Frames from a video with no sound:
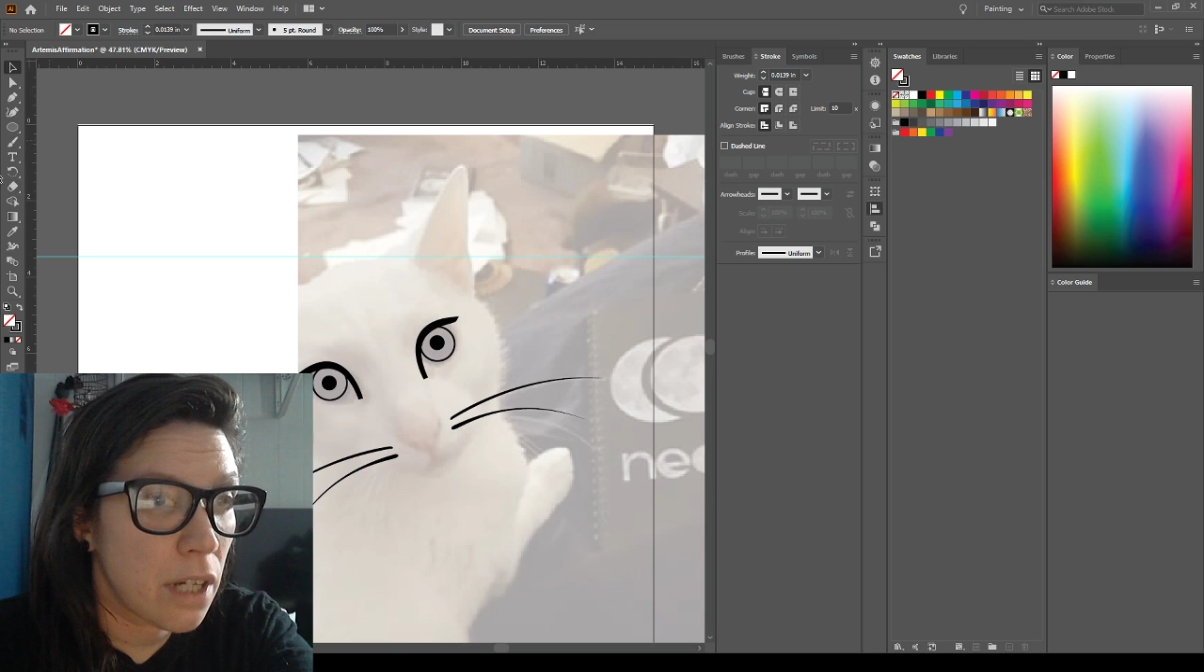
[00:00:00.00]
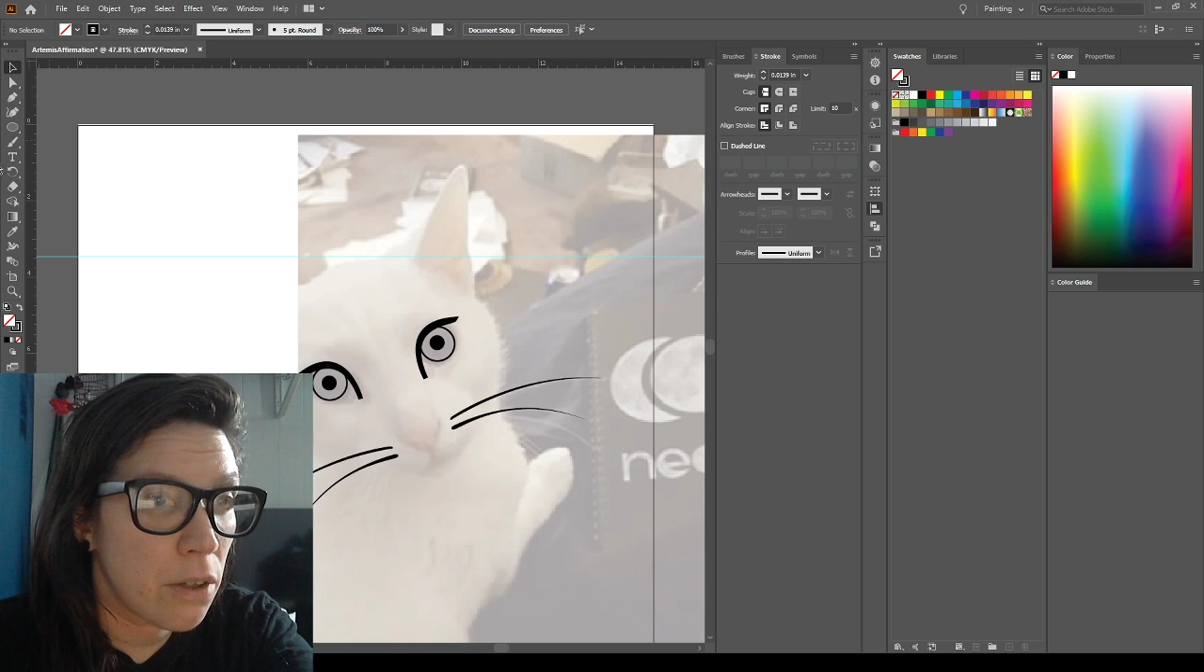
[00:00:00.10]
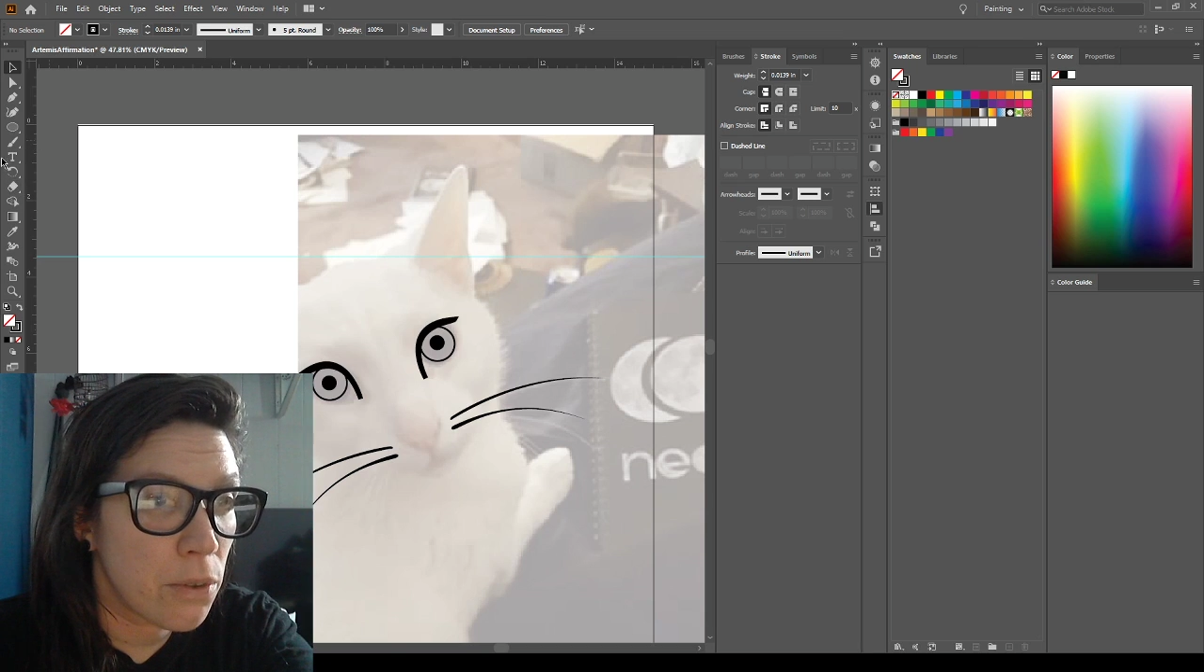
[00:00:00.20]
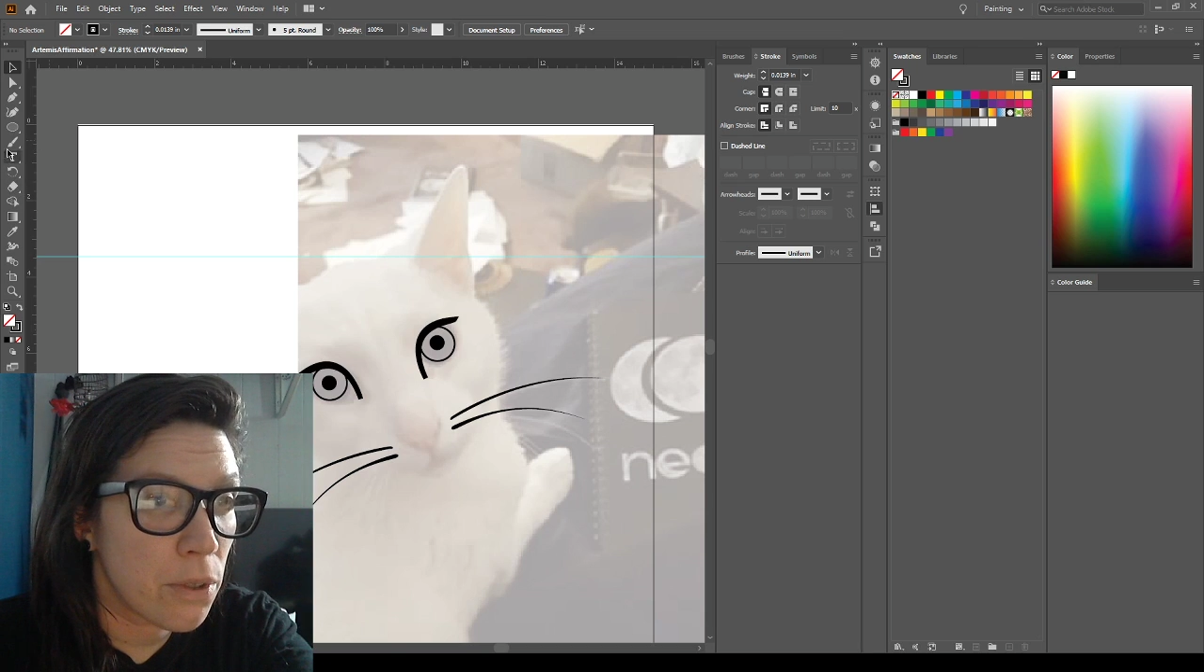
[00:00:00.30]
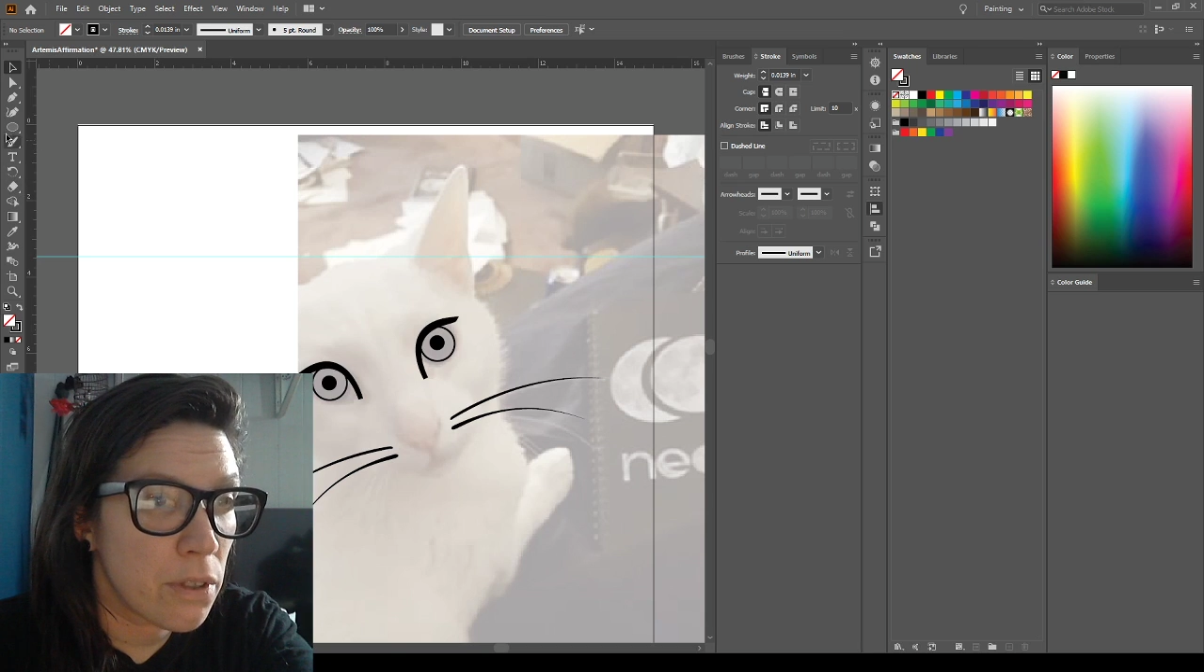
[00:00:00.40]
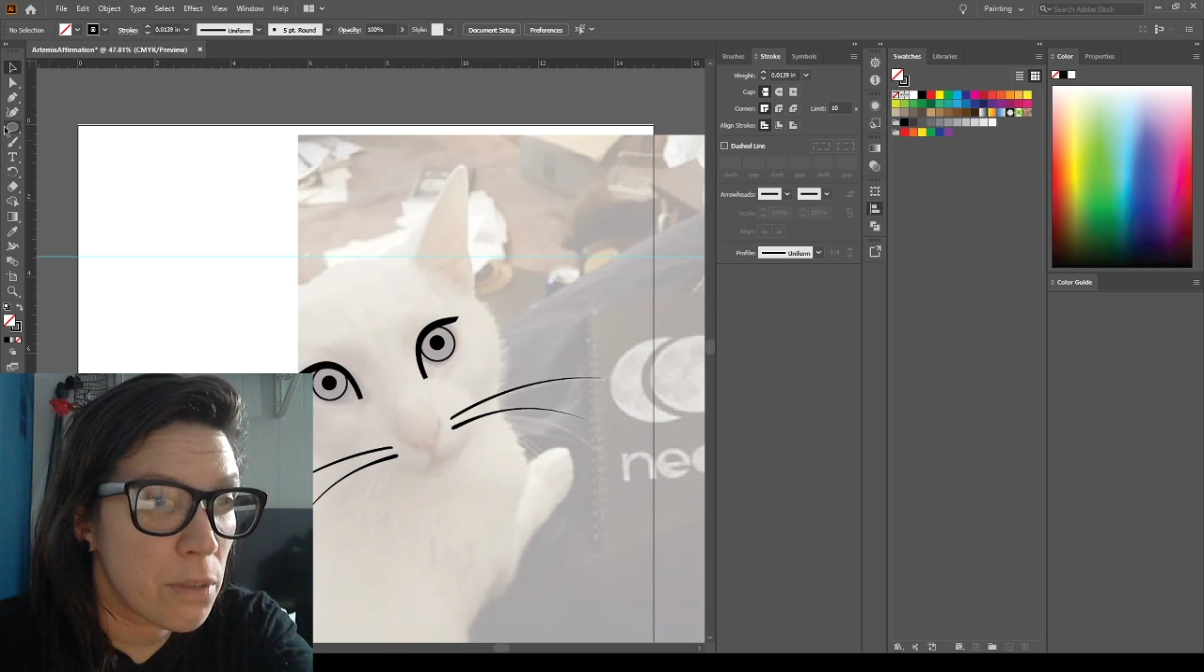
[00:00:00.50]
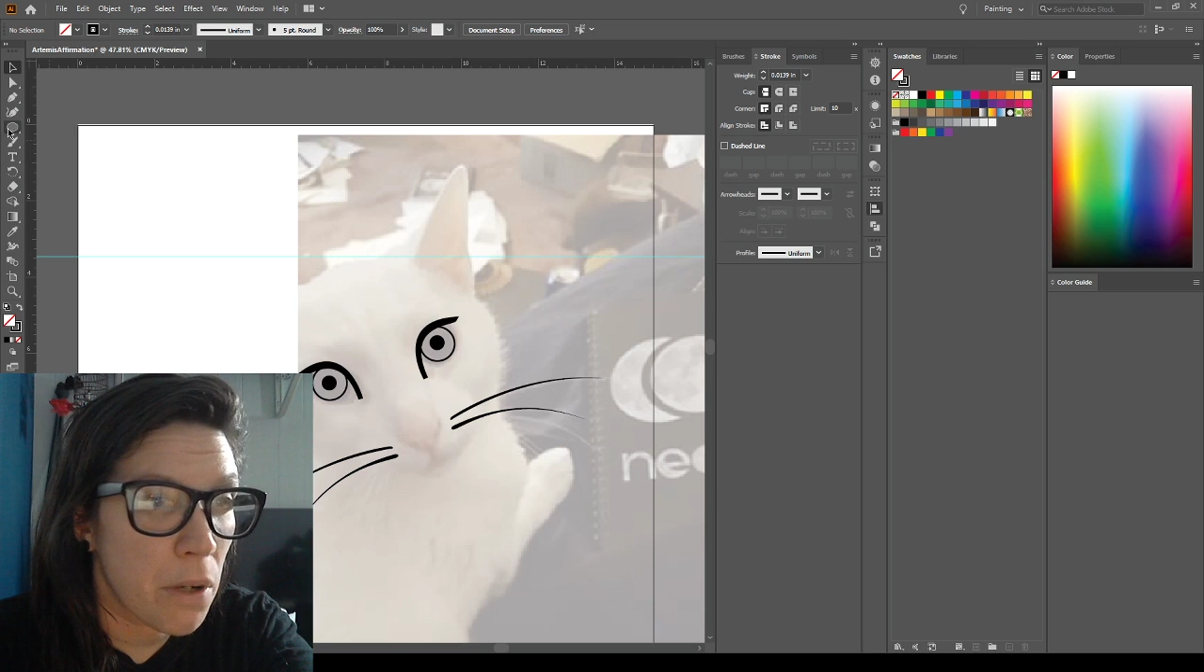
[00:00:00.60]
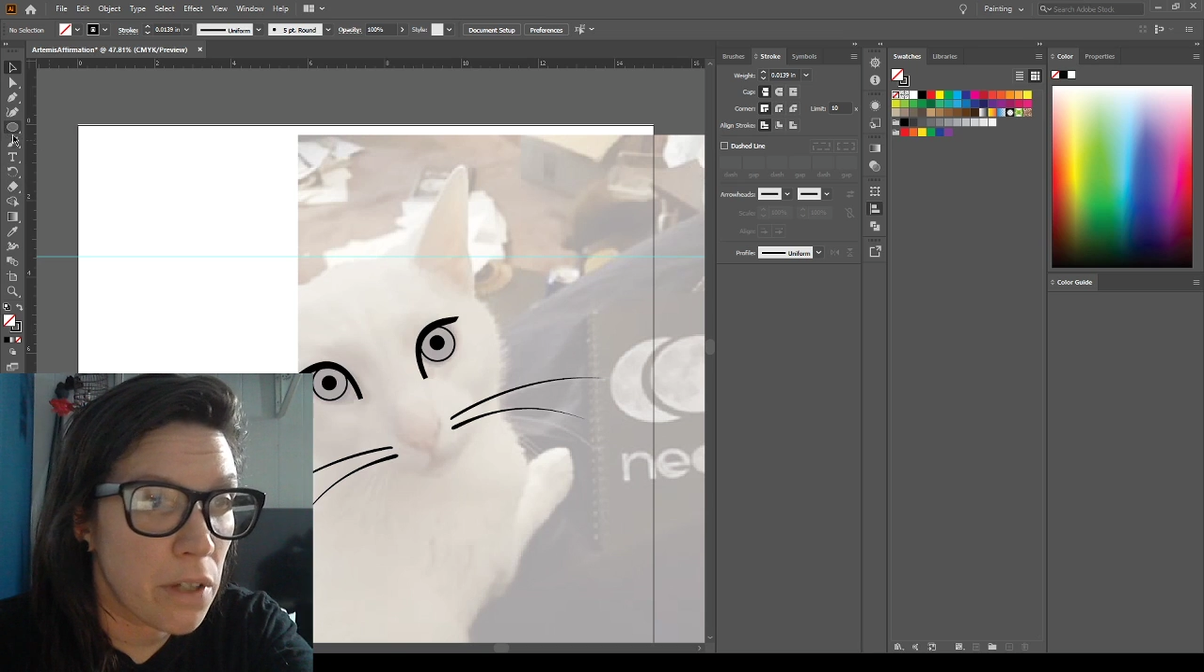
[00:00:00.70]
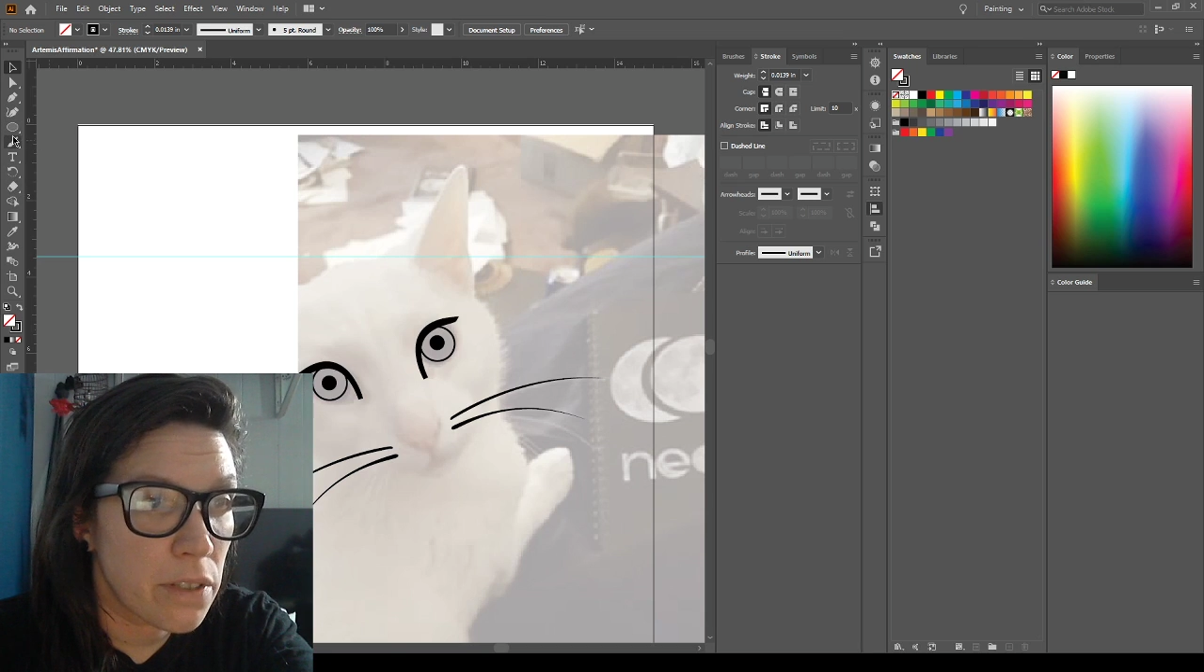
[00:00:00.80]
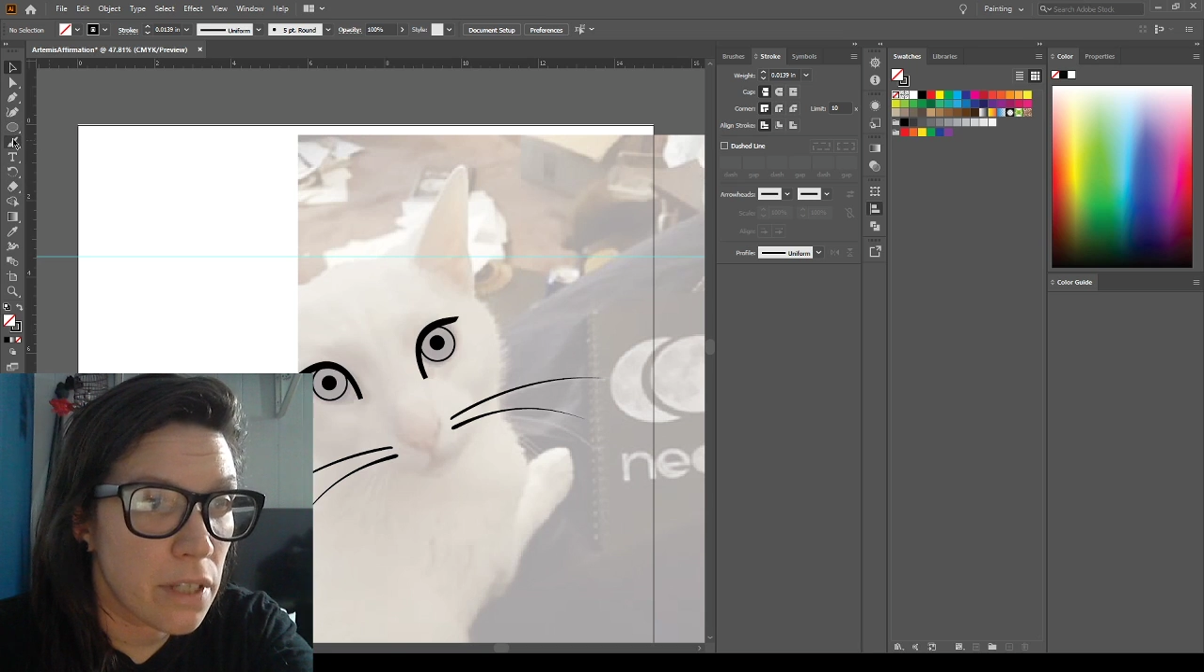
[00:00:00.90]
I go through this
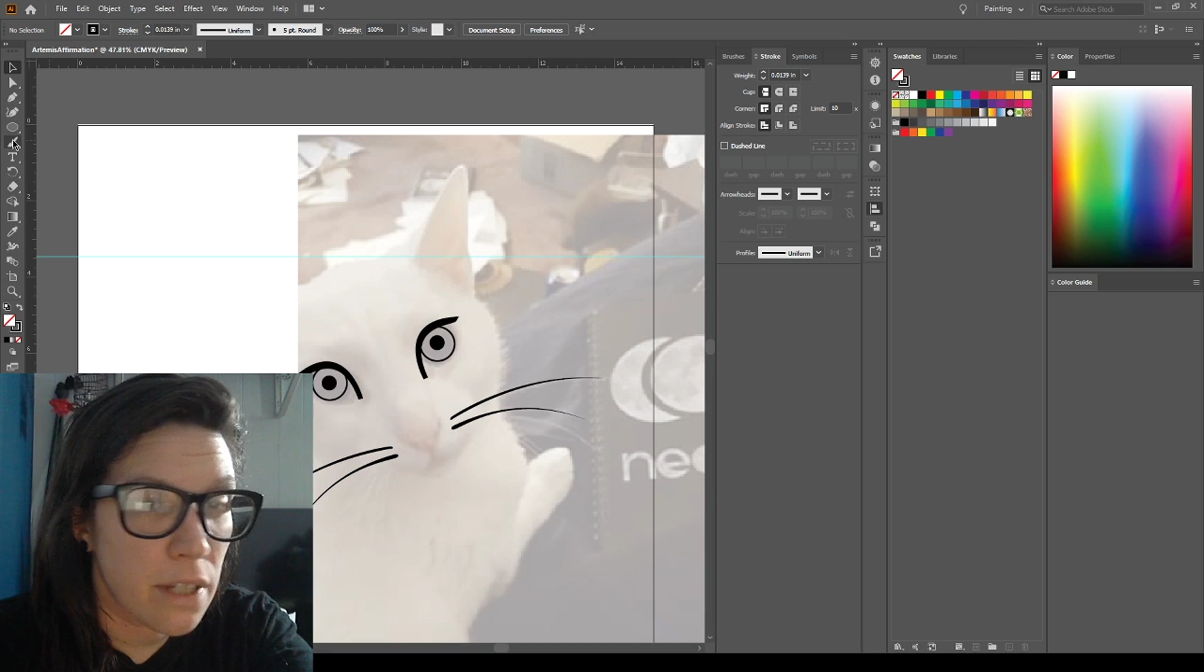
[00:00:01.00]
process